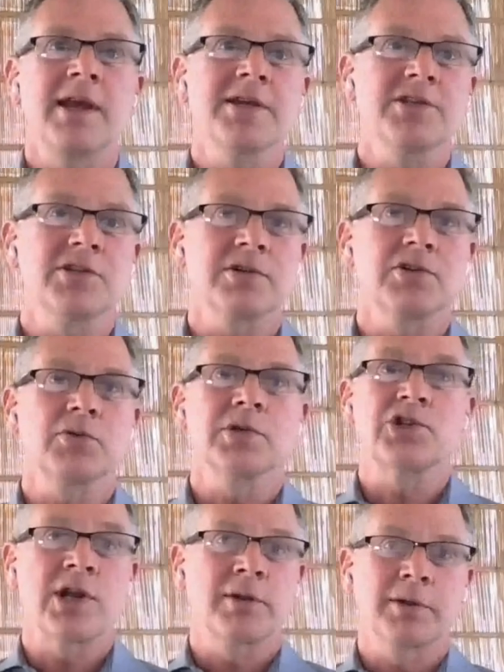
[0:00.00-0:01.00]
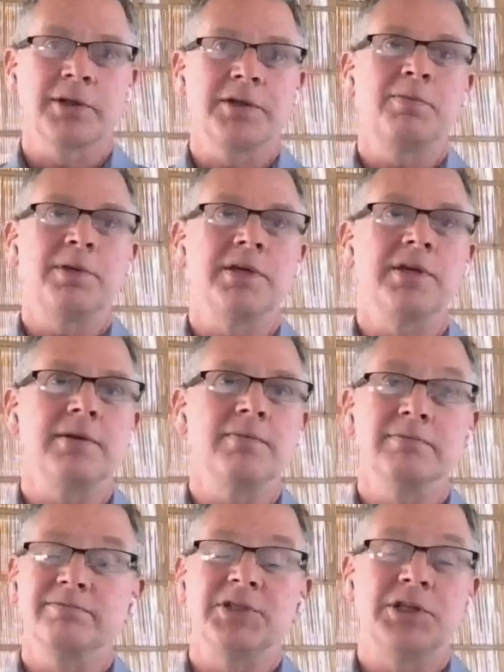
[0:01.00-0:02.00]
the answers will generally be,
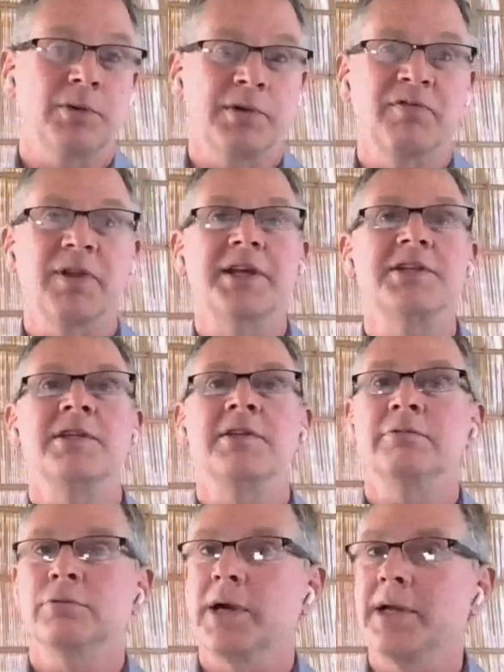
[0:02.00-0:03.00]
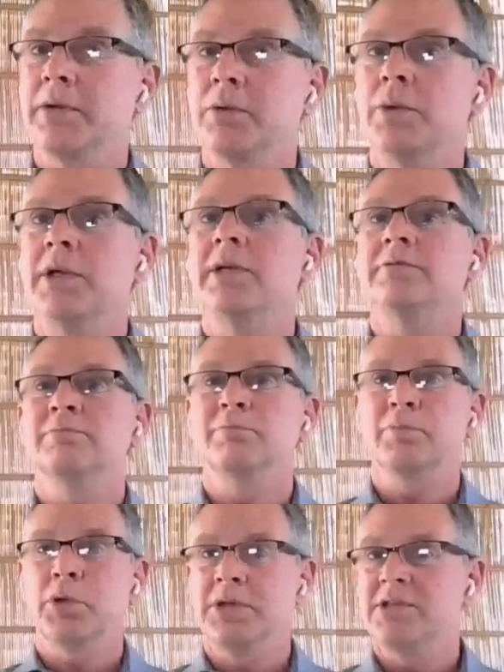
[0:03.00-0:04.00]
you know, reflecting right wing
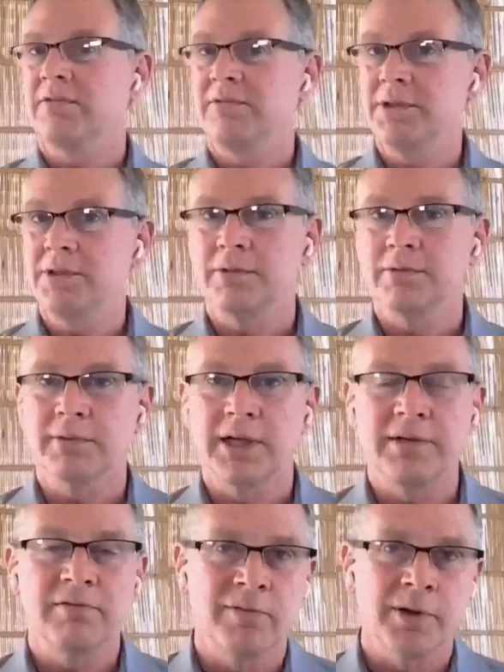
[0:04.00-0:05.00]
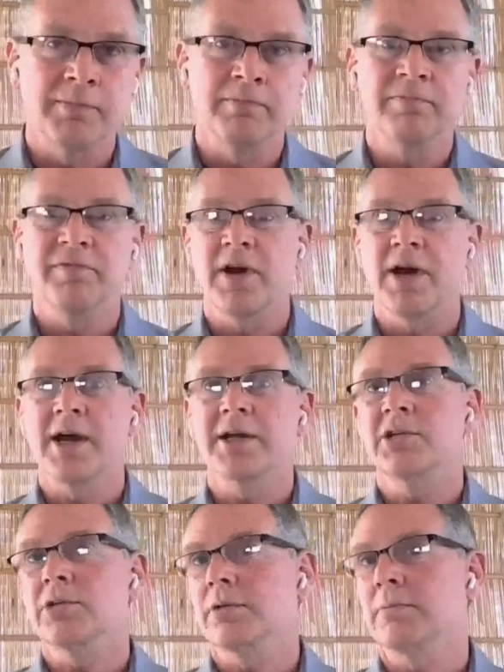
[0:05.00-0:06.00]
points of view, right? From
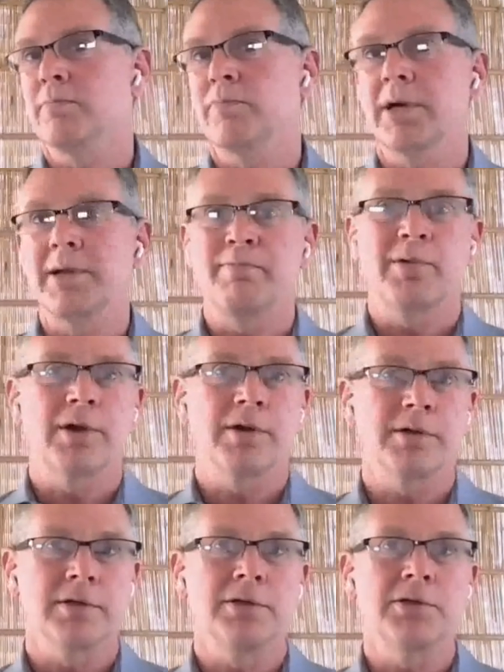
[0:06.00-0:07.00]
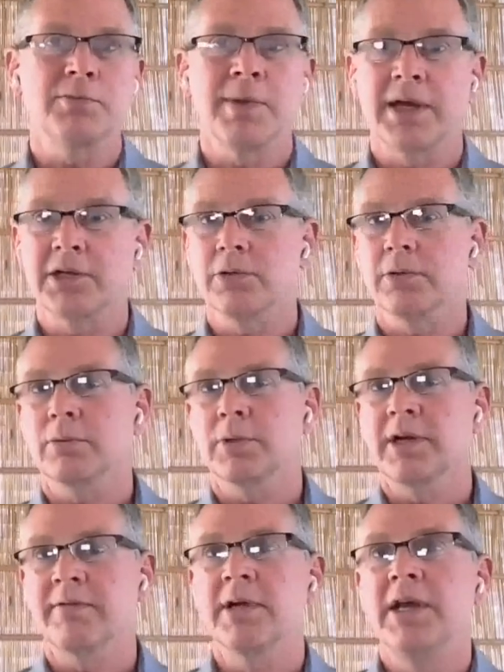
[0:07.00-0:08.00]
Fox or Breitbart or Newsmax or
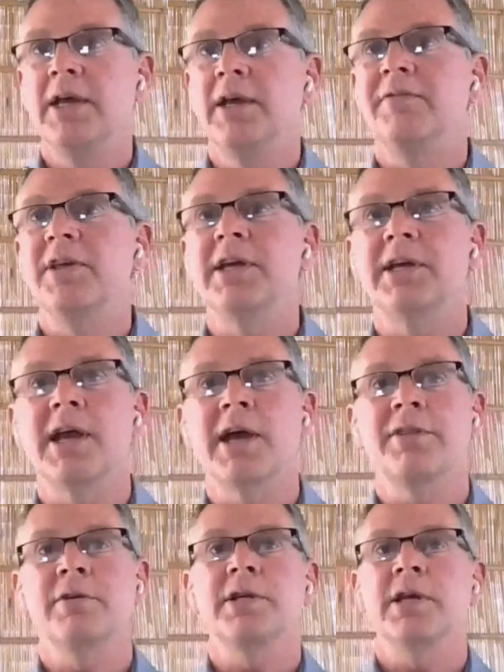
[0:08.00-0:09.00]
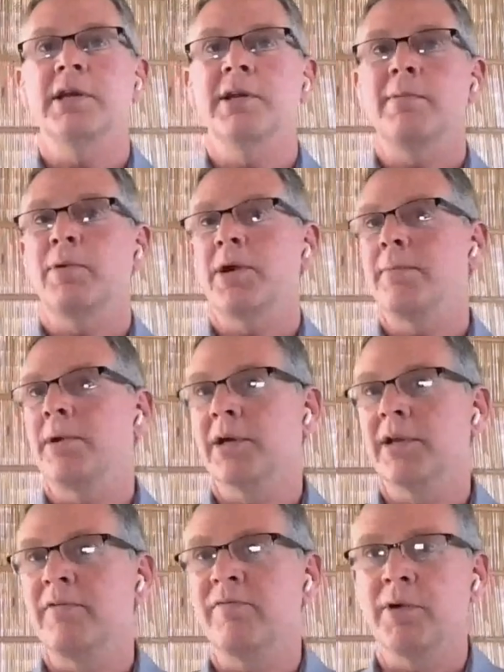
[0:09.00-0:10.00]
whatever. They gather data
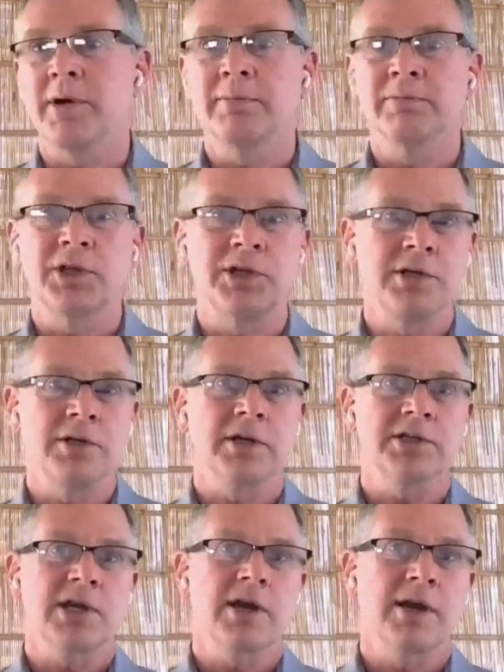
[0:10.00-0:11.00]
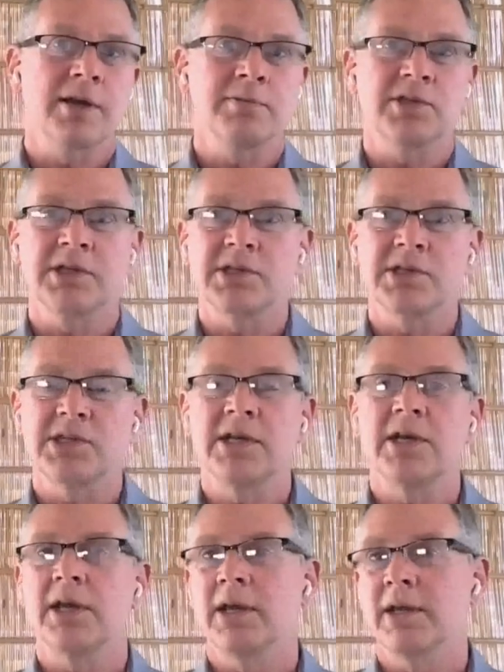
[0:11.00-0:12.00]
primarily from the New York Times and
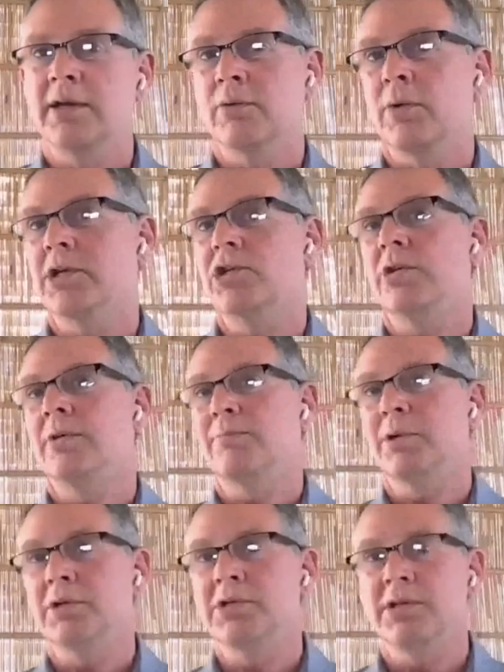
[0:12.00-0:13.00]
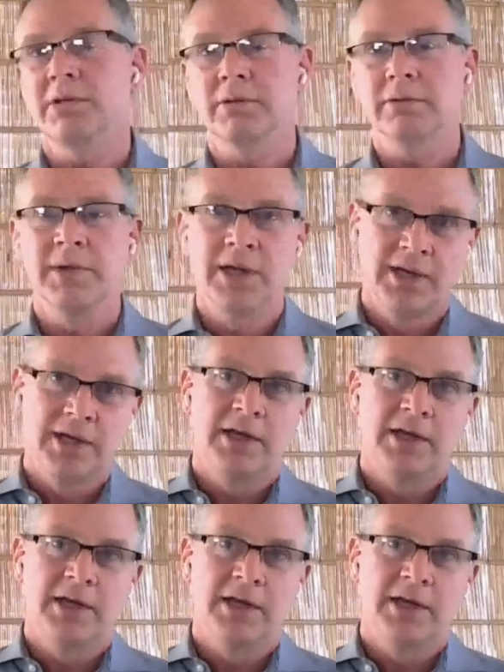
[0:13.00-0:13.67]
CNN and Washington Post. You'll